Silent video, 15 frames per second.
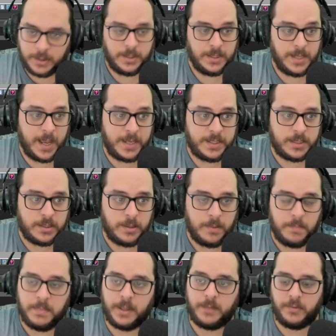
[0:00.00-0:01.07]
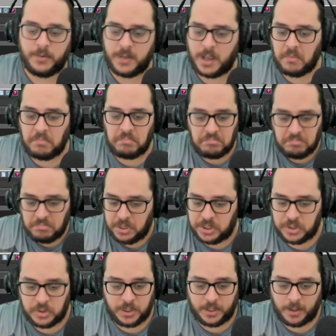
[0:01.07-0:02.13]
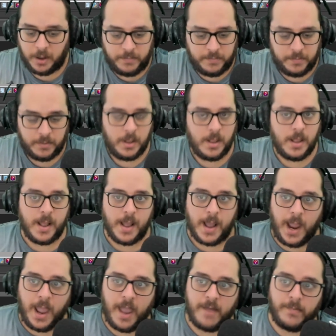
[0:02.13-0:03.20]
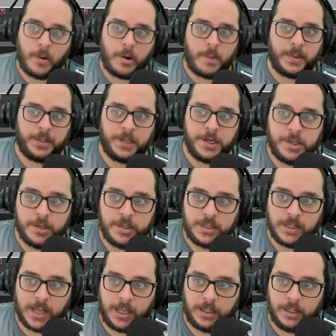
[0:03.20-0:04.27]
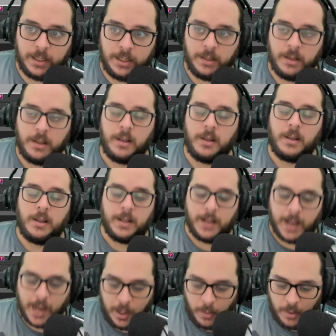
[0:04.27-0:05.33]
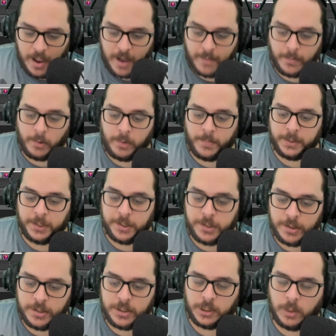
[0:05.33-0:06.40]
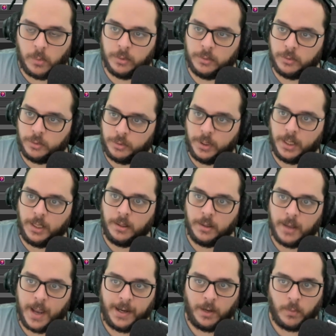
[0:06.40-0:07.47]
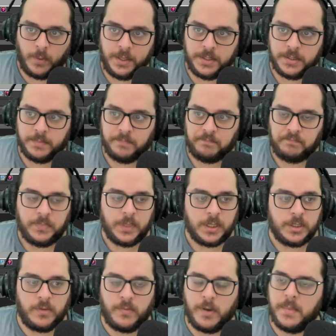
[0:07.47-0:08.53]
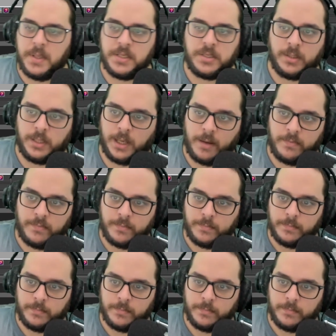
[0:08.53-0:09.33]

Yes, but for now, it's good enough. I have more repetitions, likely. I will have more repetitions that I will do today, anyways. So for me, it's good enough.